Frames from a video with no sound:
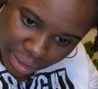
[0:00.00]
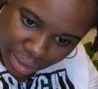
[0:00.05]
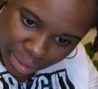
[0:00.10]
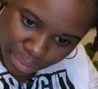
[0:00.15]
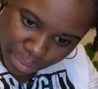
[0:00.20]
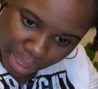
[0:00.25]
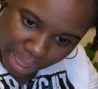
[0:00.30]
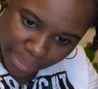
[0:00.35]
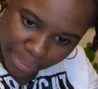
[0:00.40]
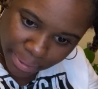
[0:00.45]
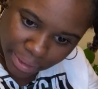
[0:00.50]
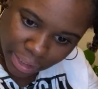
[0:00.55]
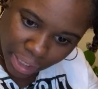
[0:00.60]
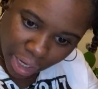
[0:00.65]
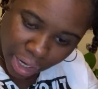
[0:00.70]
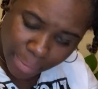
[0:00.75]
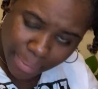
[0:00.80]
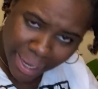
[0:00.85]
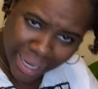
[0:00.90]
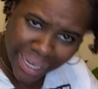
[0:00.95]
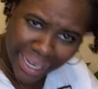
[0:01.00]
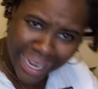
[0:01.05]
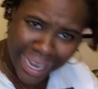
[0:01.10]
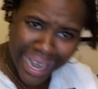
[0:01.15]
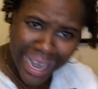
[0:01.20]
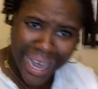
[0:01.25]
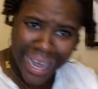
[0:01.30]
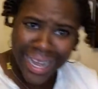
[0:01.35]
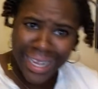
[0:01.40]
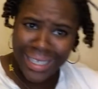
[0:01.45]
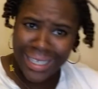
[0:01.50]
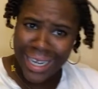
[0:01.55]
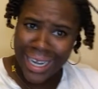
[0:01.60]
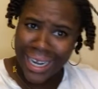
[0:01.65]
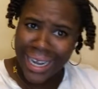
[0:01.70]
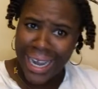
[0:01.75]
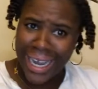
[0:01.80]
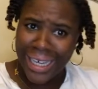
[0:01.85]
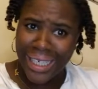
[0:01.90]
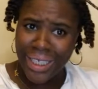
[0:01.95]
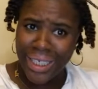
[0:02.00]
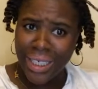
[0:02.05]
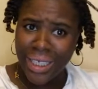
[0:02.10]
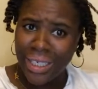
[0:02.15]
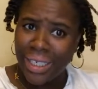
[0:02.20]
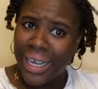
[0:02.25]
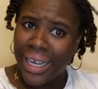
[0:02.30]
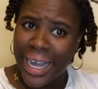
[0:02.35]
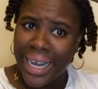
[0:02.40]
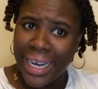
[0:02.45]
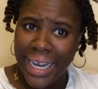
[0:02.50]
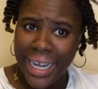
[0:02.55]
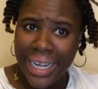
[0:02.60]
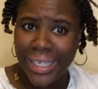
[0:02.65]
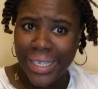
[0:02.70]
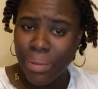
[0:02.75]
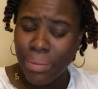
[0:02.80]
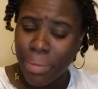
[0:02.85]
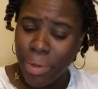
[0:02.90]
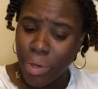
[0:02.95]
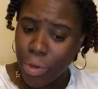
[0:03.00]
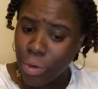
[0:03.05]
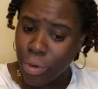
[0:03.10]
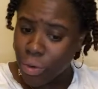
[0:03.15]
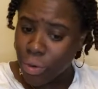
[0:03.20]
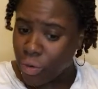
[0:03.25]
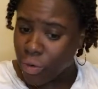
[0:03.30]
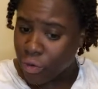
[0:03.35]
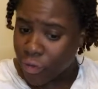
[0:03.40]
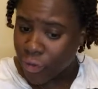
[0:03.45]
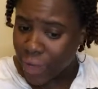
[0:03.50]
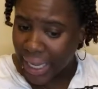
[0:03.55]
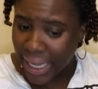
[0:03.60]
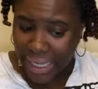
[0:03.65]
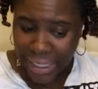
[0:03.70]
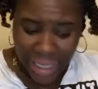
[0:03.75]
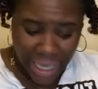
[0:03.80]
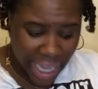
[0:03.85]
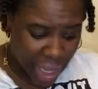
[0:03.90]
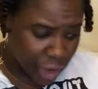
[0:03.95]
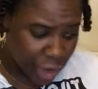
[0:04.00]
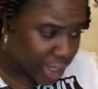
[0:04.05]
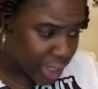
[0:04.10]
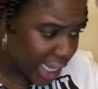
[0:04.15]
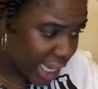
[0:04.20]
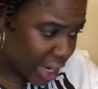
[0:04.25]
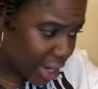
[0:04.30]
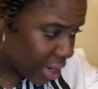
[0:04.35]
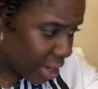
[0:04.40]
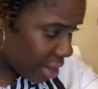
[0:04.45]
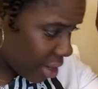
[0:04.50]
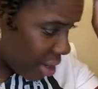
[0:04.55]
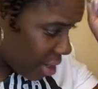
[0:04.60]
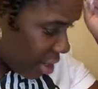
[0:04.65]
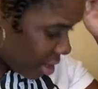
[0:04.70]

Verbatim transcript: people talk about yes, Acacia, it is a move. It's healthier.